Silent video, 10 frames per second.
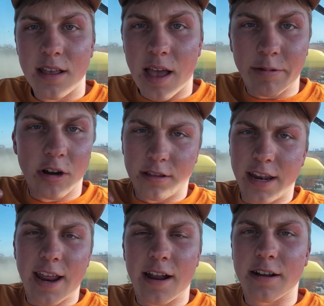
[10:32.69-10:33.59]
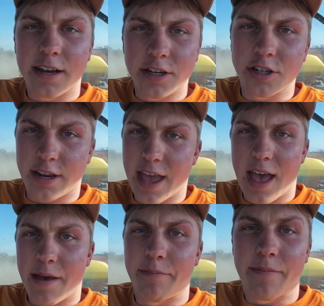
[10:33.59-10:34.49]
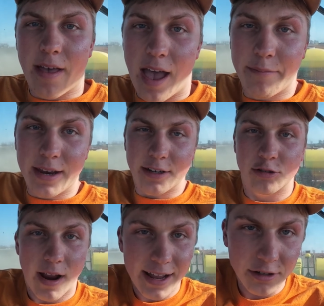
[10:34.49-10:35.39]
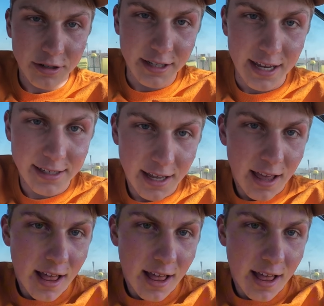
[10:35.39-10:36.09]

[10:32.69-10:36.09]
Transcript: I'm currently in an air-conditioned cab, I'm in a tractor seat